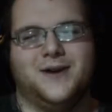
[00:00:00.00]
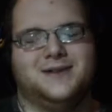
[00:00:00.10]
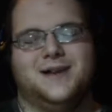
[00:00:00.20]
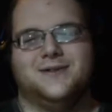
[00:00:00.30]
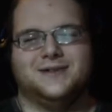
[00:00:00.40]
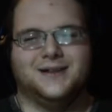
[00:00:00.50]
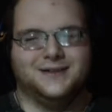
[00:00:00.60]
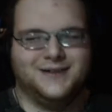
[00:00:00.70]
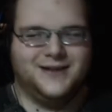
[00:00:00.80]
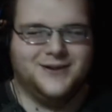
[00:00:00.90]
He's now
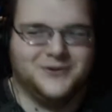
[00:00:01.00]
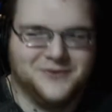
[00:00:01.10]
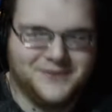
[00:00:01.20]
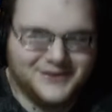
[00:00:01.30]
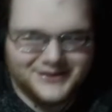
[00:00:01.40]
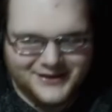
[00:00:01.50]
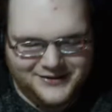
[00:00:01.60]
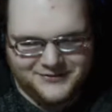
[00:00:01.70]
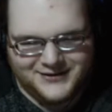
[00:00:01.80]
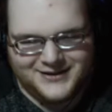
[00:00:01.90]
suddenly a horrific
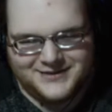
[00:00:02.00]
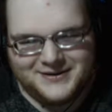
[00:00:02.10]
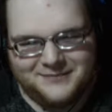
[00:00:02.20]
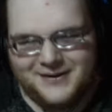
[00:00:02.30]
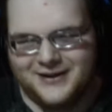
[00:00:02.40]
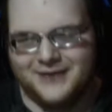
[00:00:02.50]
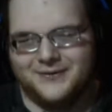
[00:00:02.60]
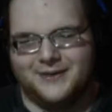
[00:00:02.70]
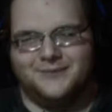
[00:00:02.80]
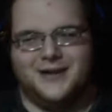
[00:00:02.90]
delinquent that's like making
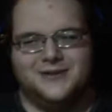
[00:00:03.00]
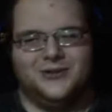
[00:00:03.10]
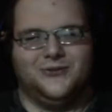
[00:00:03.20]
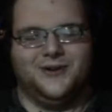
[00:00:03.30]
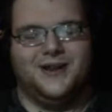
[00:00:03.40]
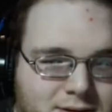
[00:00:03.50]
fun of dead children.